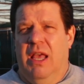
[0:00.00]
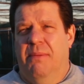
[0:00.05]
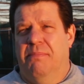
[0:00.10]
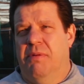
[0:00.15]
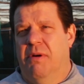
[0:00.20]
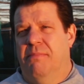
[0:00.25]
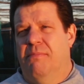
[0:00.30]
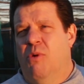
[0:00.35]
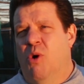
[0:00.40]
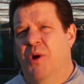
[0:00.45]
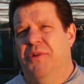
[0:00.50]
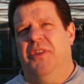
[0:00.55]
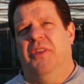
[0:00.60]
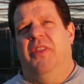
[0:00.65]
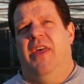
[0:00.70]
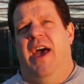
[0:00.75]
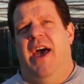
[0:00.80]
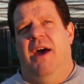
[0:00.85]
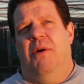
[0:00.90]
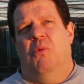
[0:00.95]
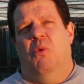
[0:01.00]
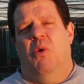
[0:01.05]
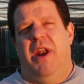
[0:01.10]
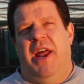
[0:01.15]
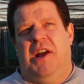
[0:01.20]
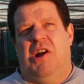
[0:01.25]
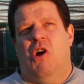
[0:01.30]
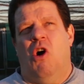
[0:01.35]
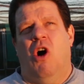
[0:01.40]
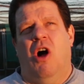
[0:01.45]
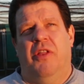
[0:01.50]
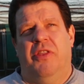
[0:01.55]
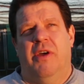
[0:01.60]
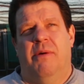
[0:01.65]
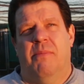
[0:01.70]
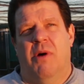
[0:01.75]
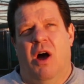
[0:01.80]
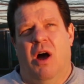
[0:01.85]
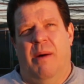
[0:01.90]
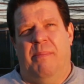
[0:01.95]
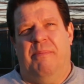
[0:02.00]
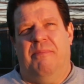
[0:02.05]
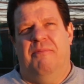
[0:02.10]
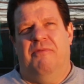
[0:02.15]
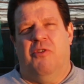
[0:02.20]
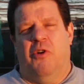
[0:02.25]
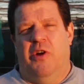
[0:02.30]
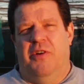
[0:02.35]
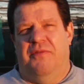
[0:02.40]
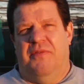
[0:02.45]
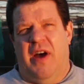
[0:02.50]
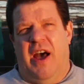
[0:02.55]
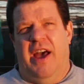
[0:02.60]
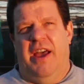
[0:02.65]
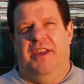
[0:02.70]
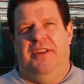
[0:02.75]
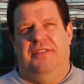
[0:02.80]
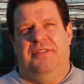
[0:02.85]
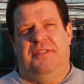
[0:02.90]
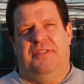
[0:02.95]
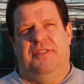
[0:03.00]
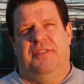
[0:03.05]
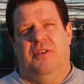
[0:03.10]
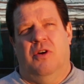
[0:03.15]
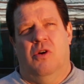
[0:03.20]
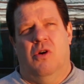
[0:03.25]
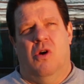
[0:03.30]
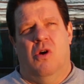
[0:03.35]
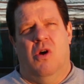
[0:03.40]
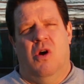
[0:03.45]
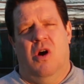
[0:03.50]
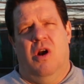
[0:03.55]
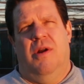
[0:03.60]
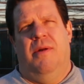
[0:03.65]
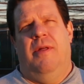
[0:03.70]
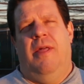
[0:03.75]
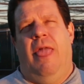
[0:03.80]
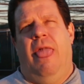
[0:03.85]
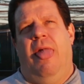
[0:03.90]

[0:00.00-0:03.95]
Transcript: But more than that, when I call them up for advice or